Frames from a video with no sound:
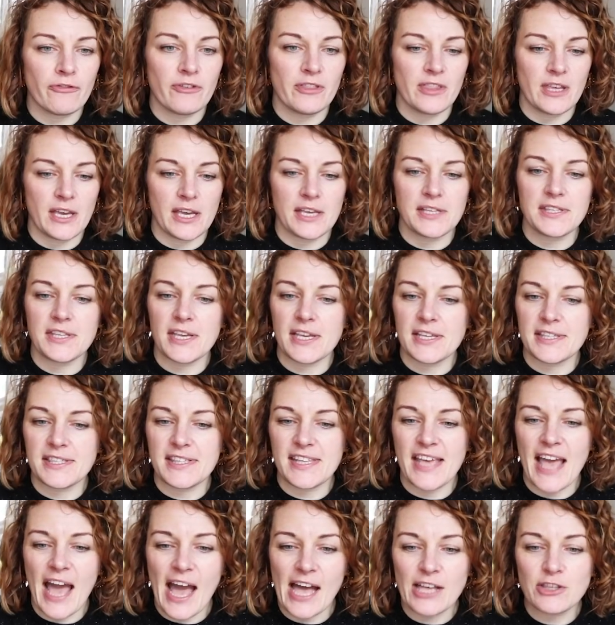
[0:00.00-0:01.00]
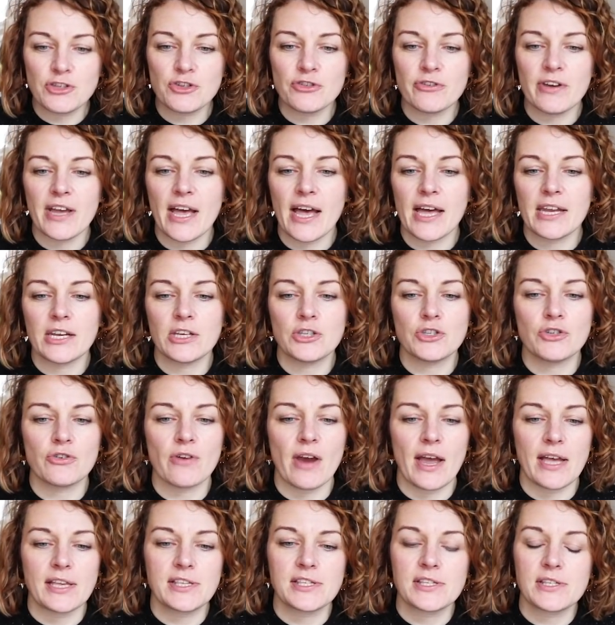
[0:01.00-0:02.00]
for this is the Adriana
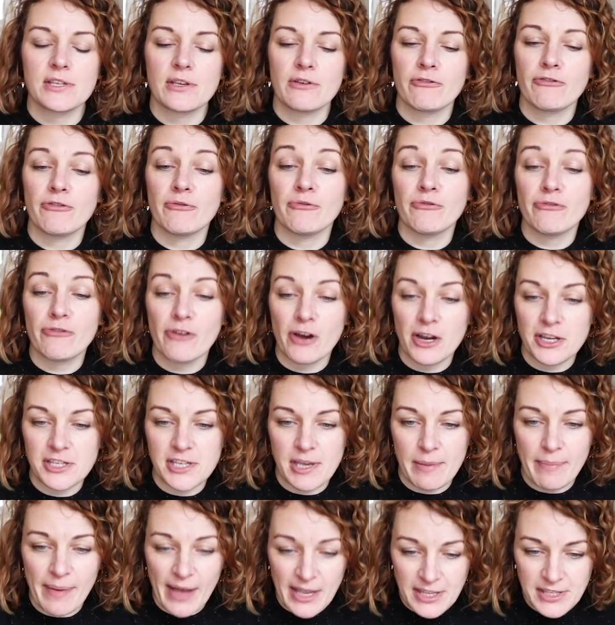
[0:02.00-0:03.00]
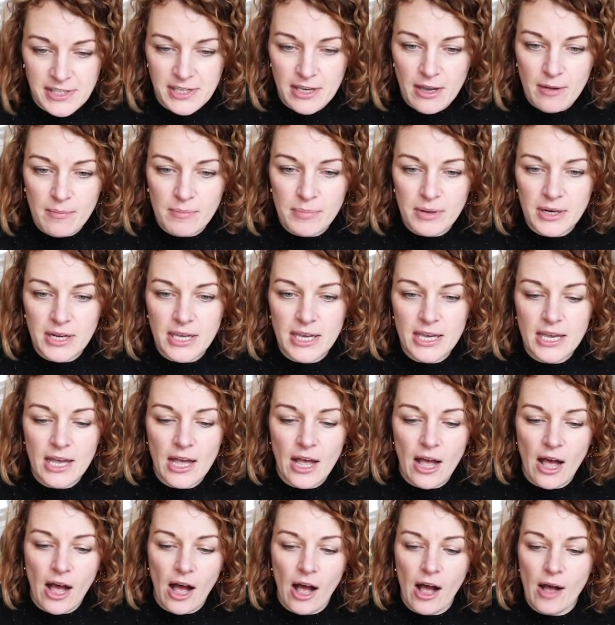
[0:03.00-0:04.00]
dress from Friday Pattern
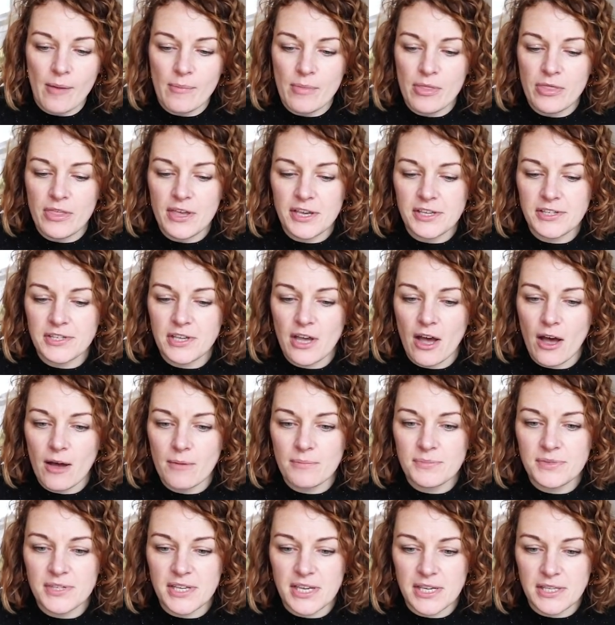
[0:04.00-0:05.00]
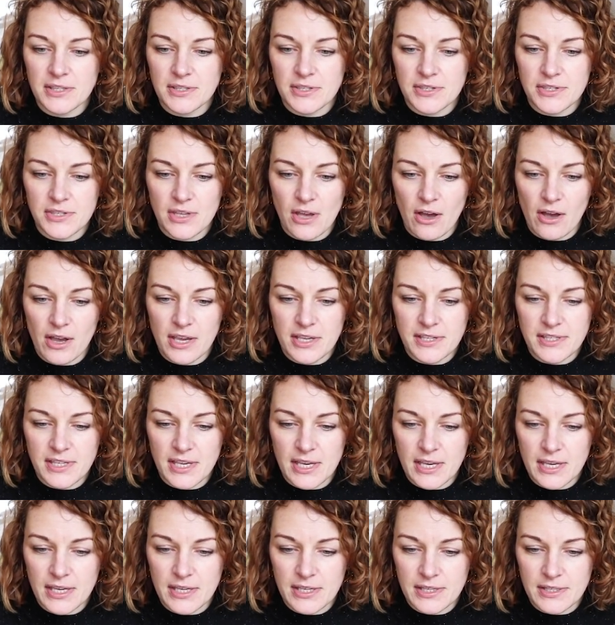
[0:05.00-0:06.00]
Company. This comes in
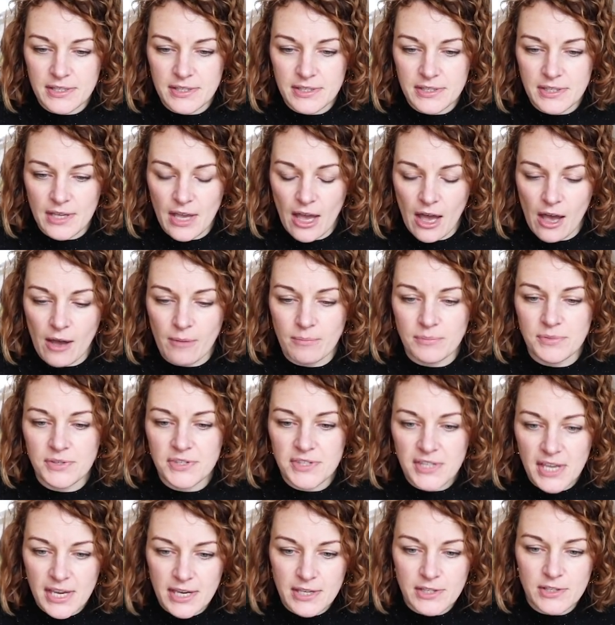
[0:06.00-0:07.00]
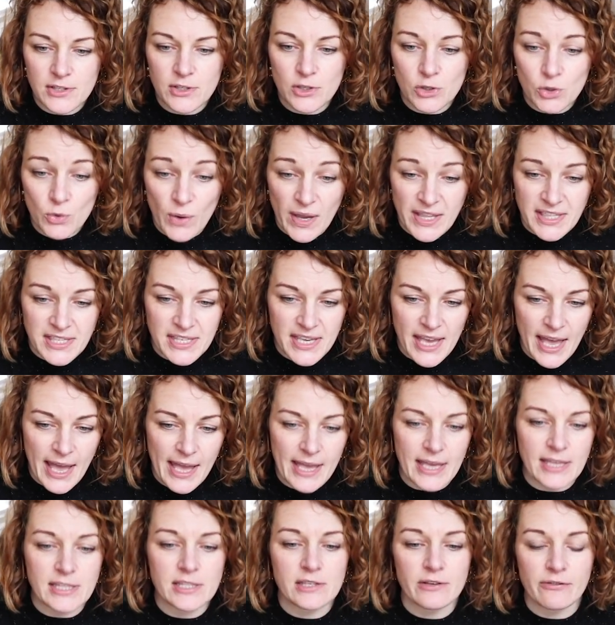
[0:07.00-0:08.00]
sizes 6 to
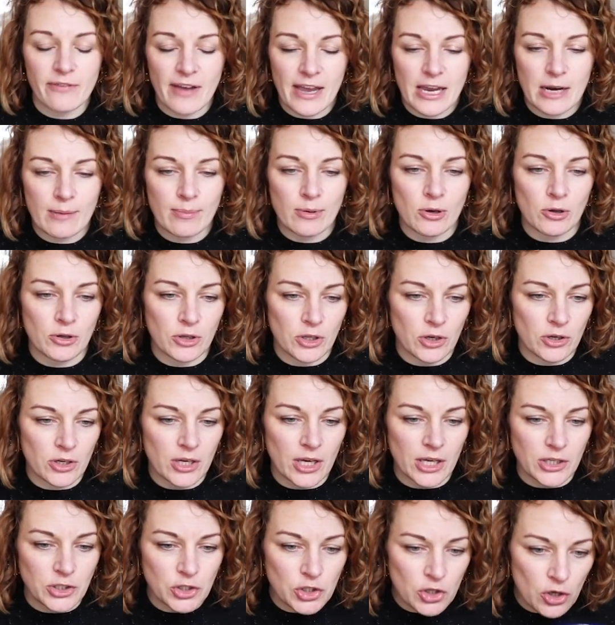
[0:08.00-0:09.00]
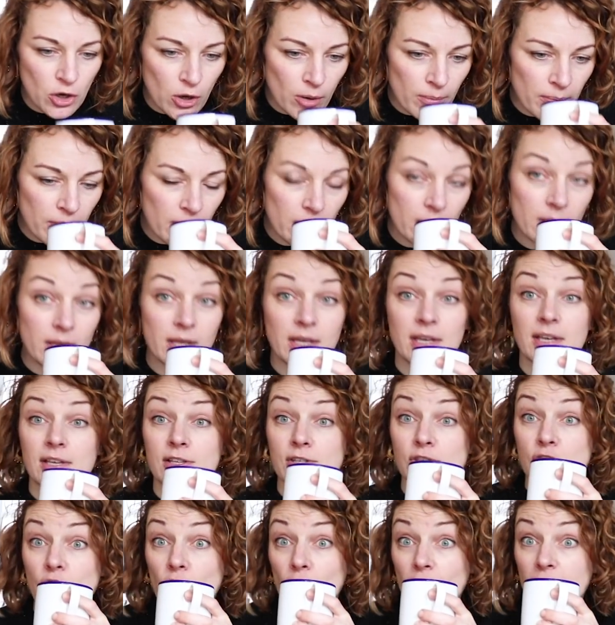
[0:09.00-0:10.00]
28. It's available on the online shop.
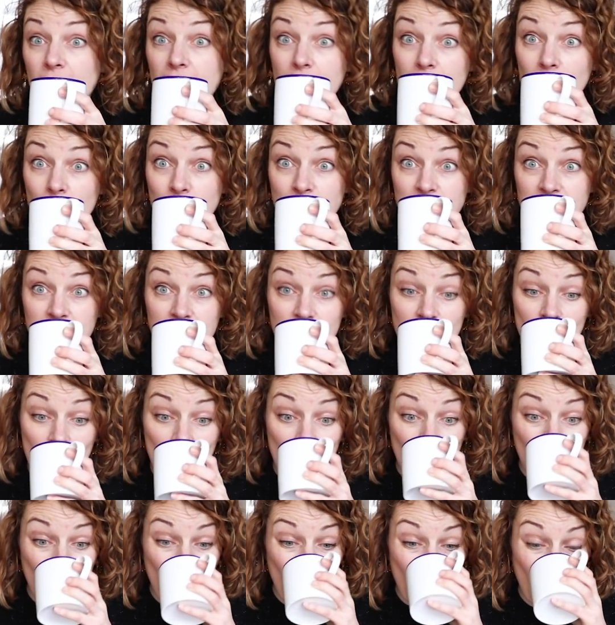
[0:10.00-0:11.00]
Sorry, cup of tea.